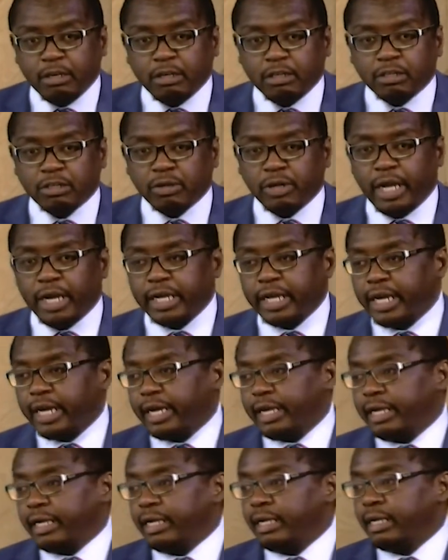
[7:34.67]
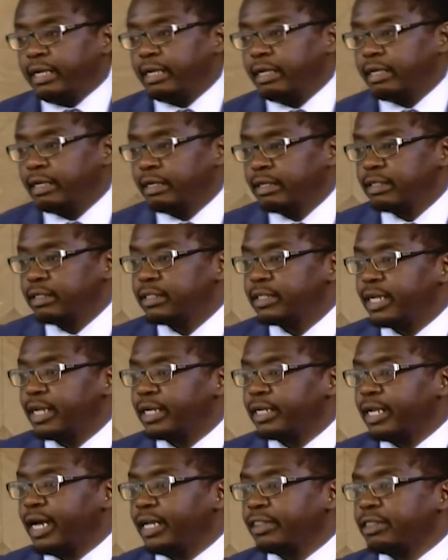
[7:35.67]
So like I
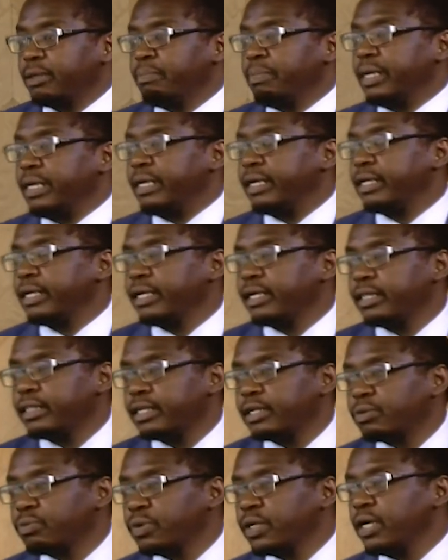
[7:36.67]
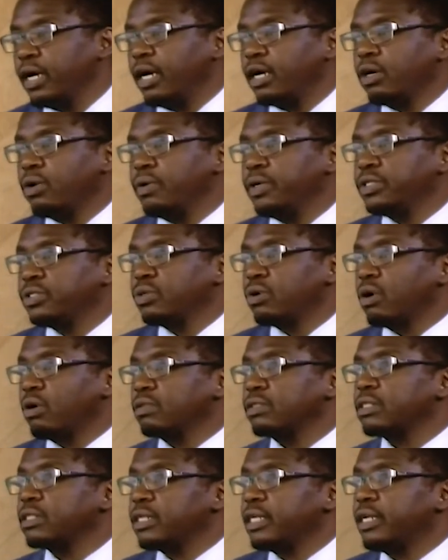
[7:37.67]
said at the beginning, that we are going to
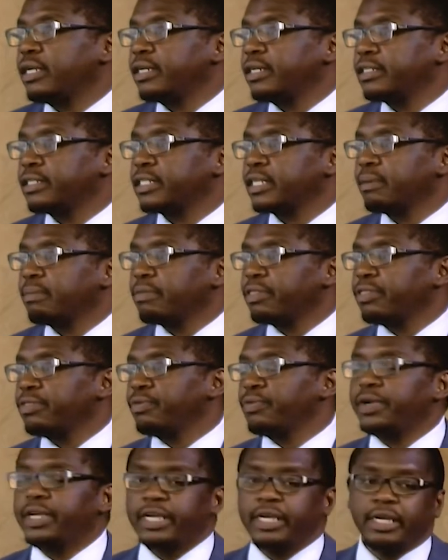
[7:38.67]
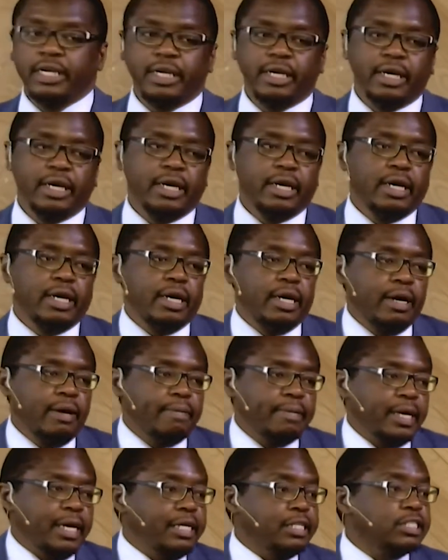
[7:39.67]
consider some three
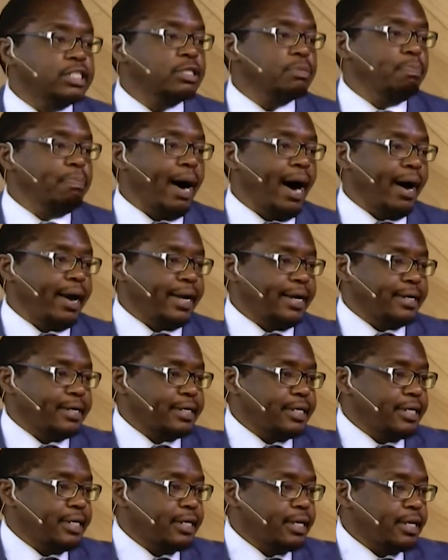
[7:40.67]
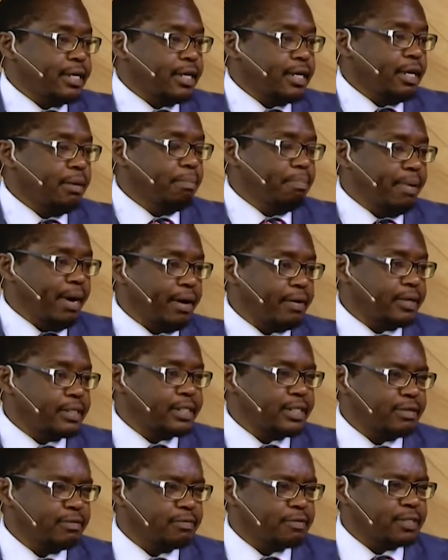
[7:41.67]
inspired
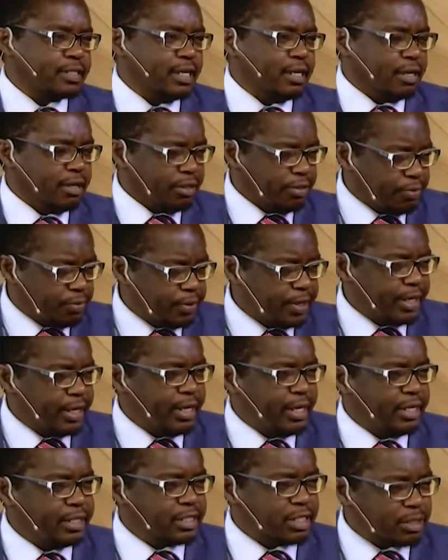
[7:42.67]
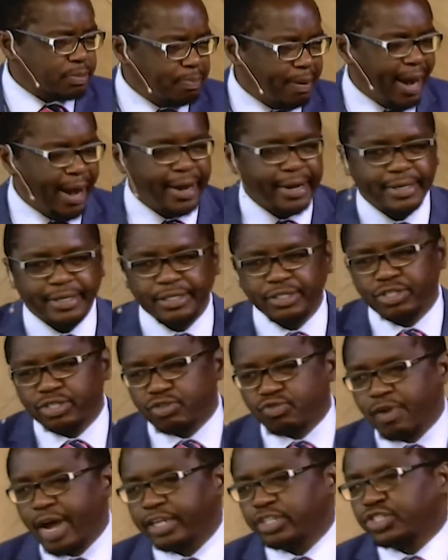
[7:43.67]
imperatives, three inspired
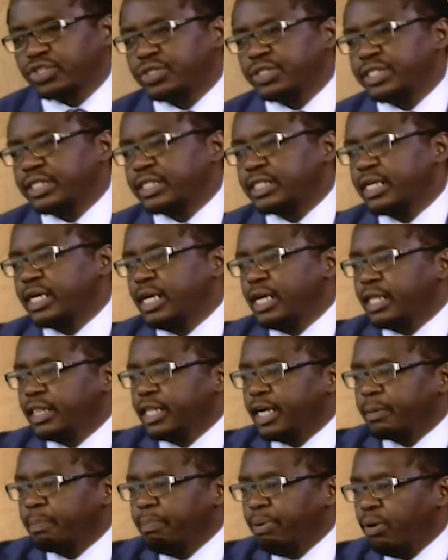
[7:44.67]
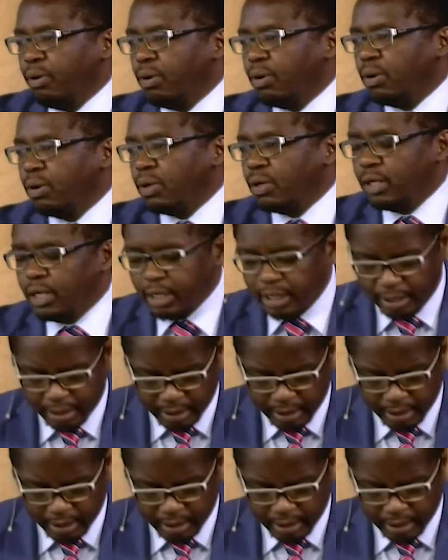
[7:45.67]
instructions that Paul